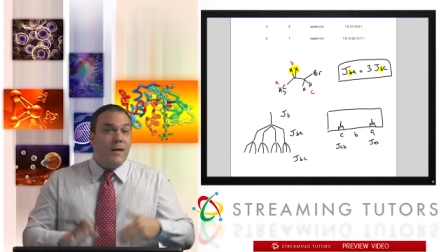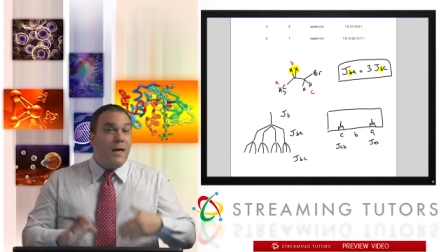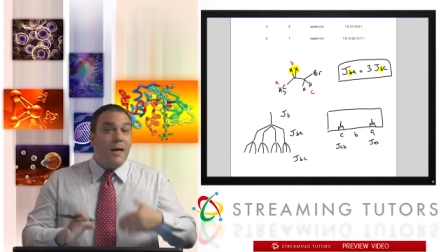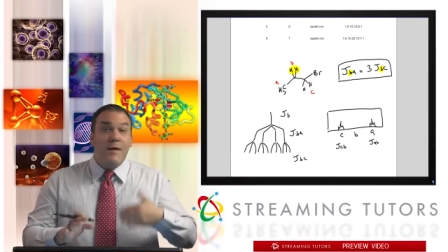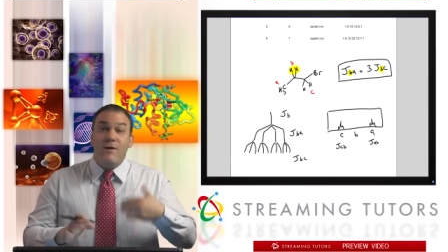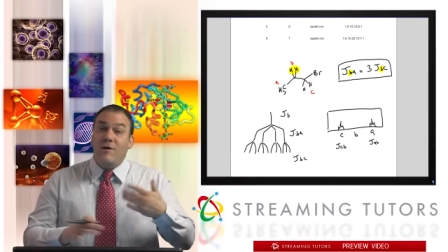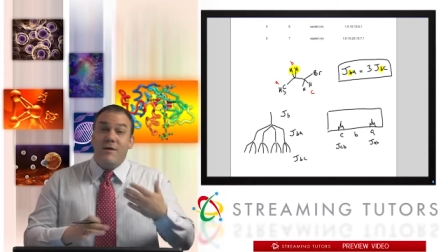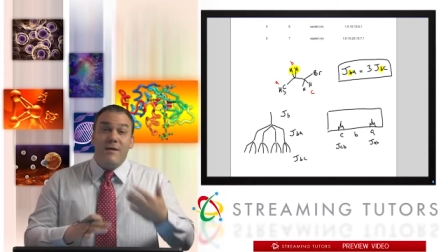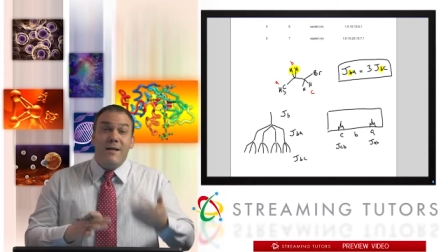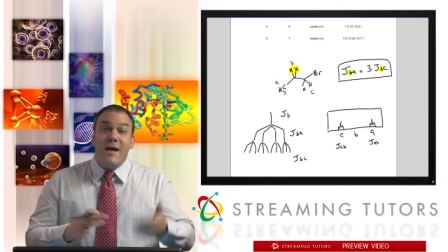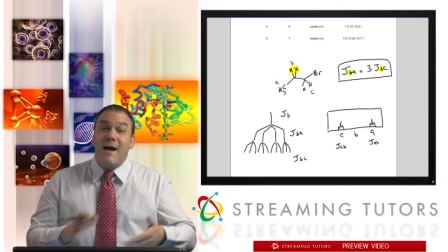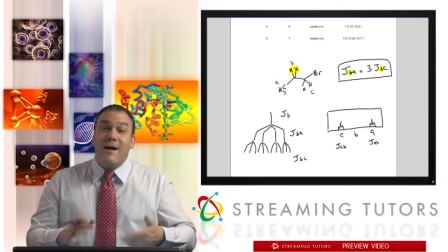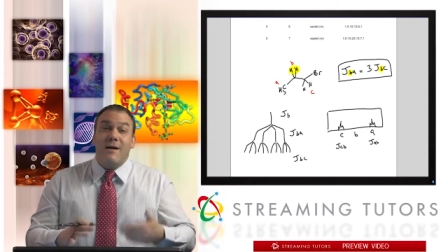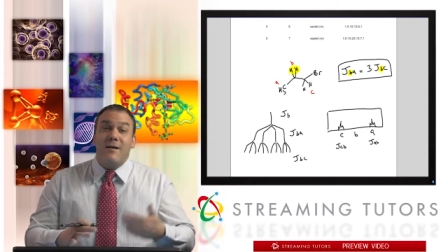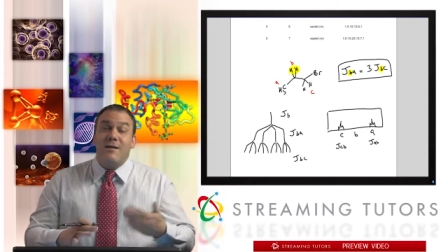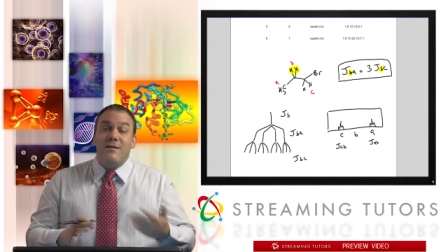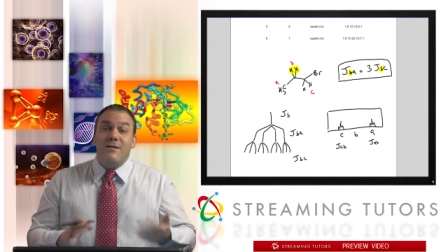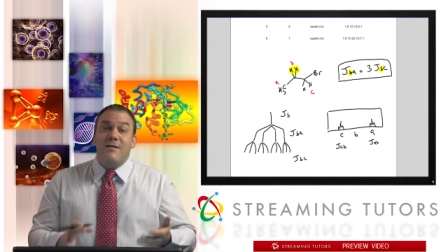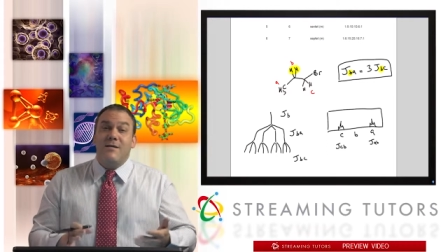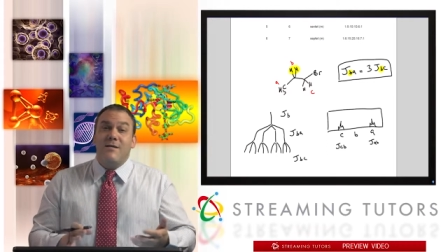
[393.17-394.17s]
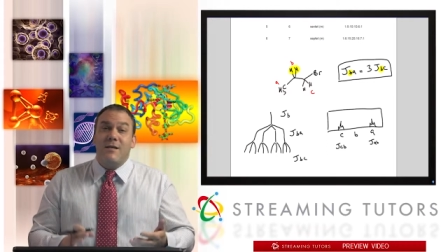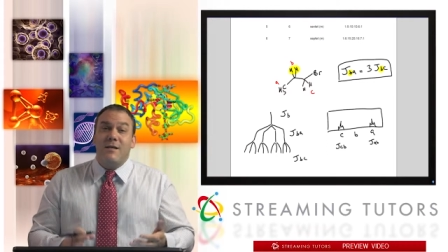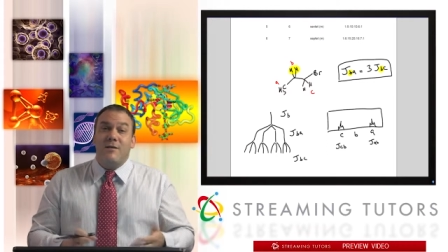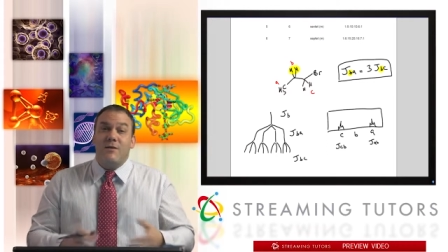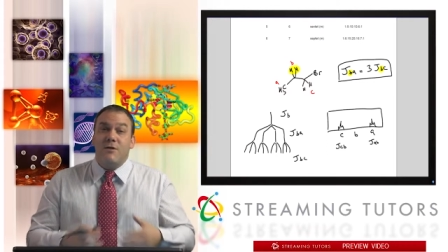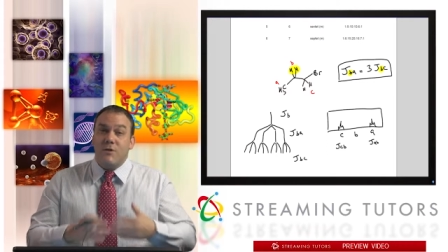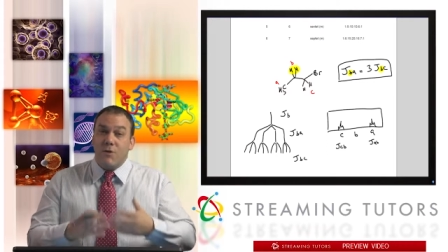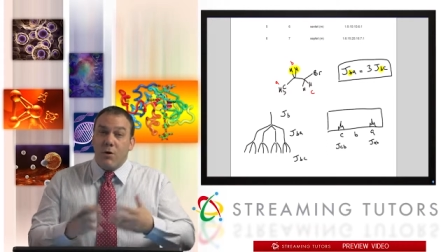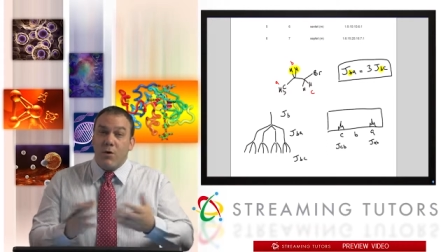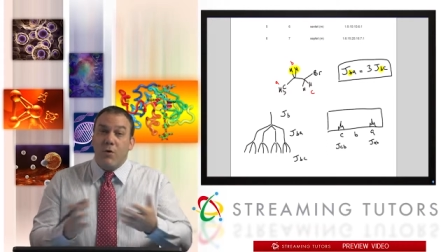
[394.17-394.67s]
and you're not going to see
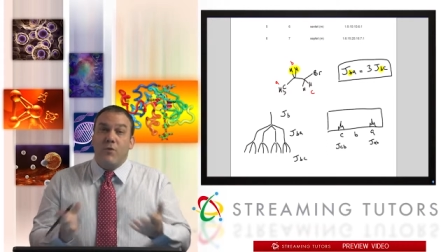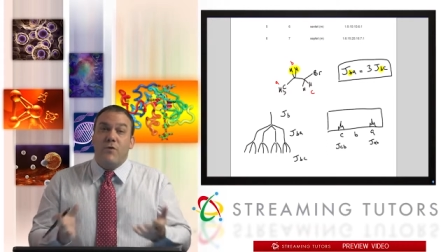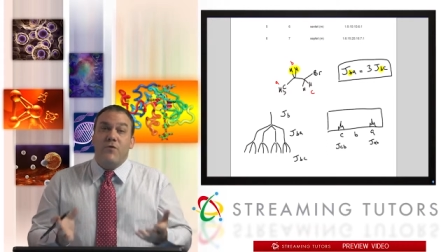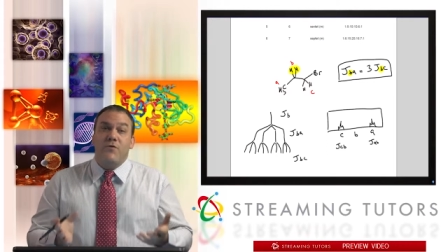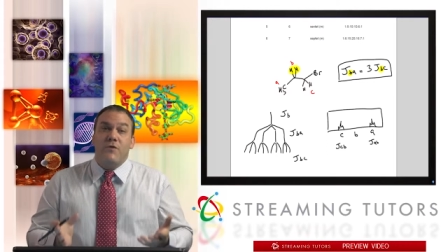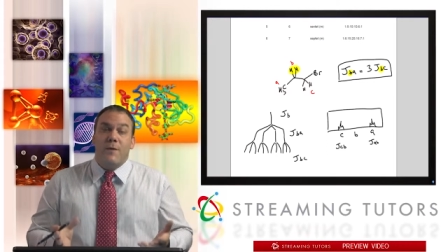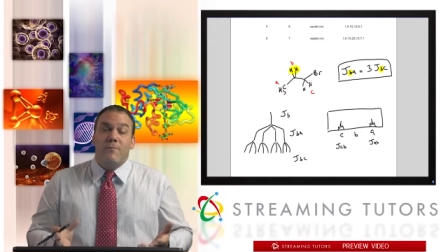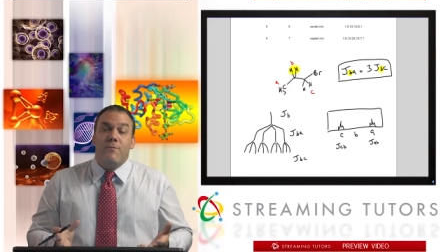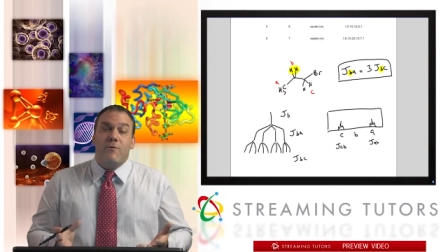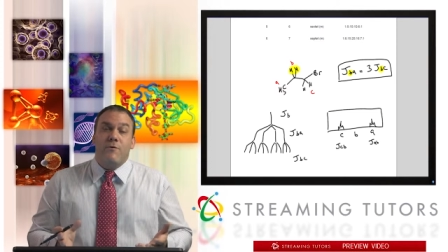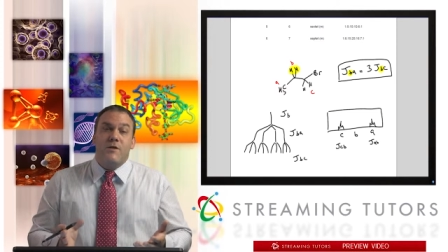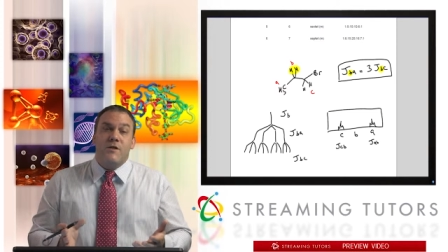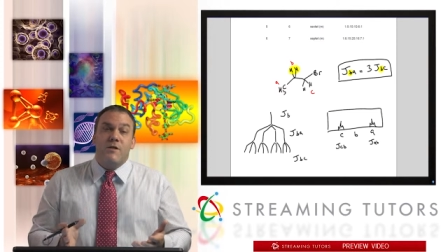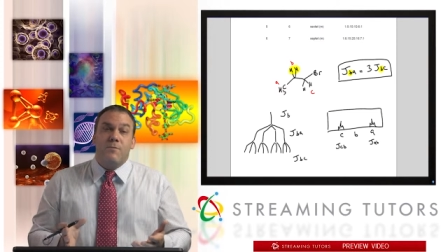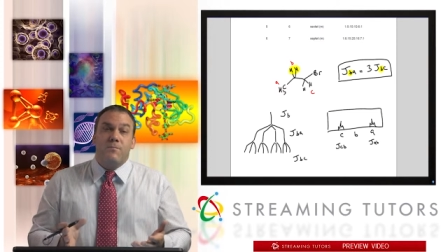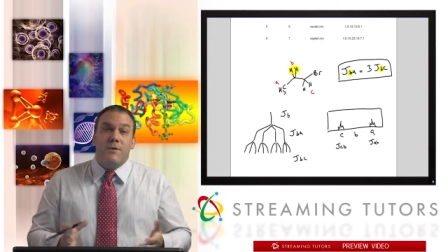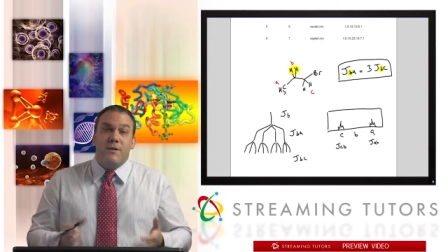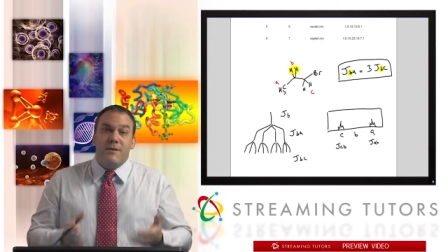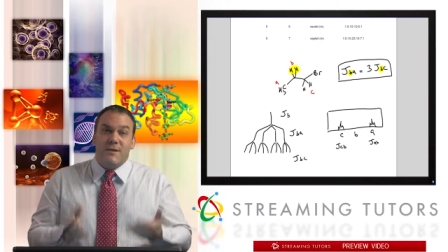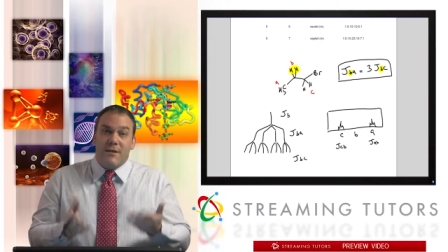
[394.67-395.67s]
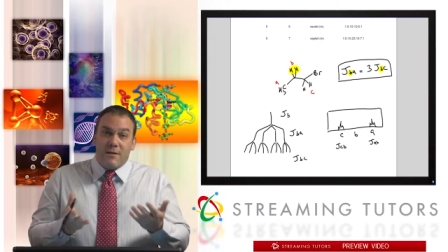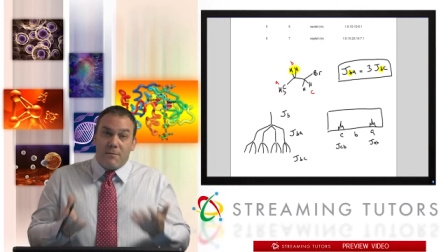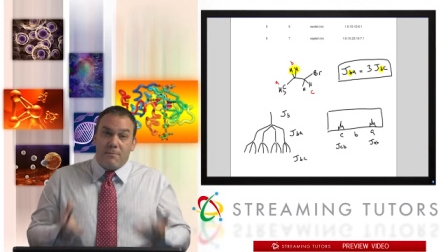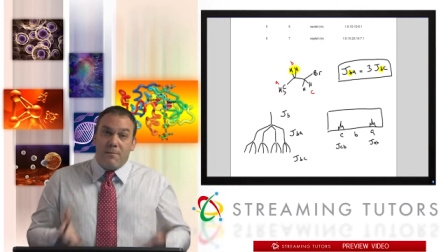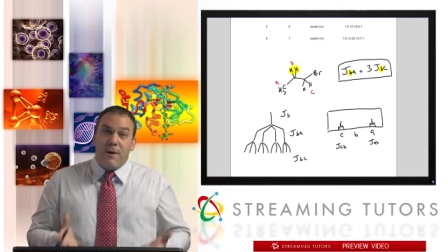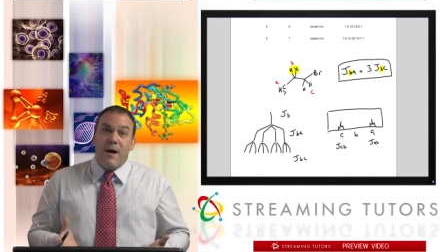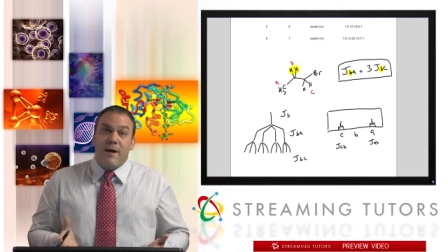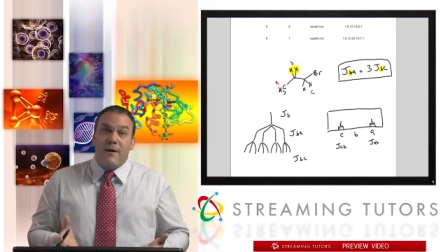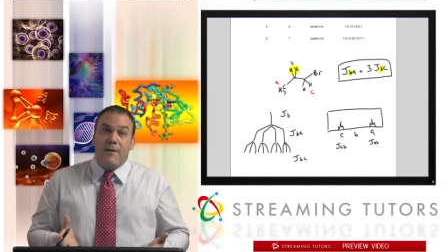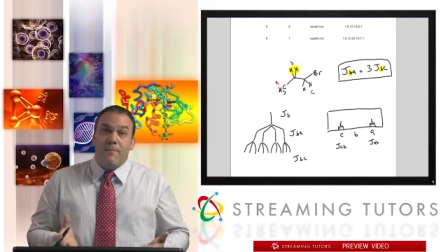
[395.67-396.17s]
the total number of splits at the
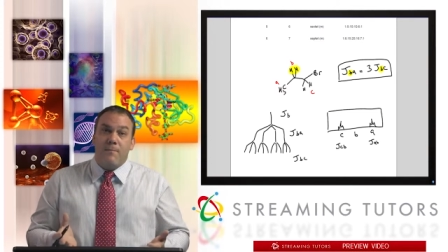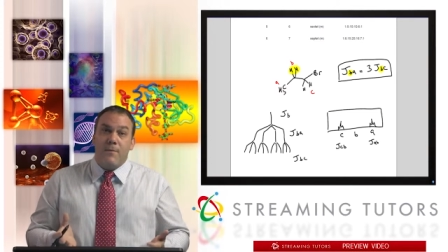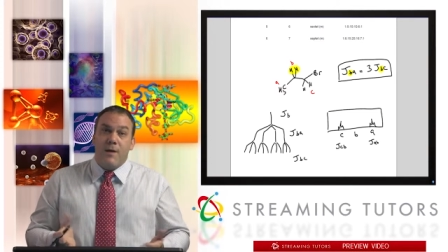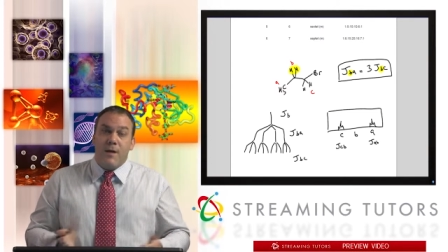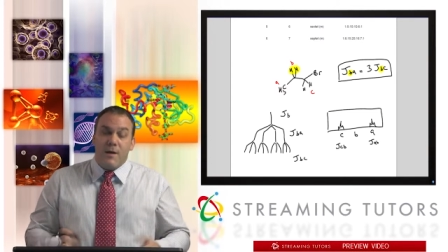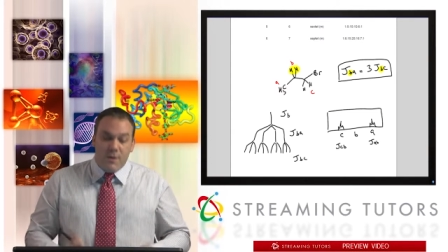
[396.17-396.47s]
bottom.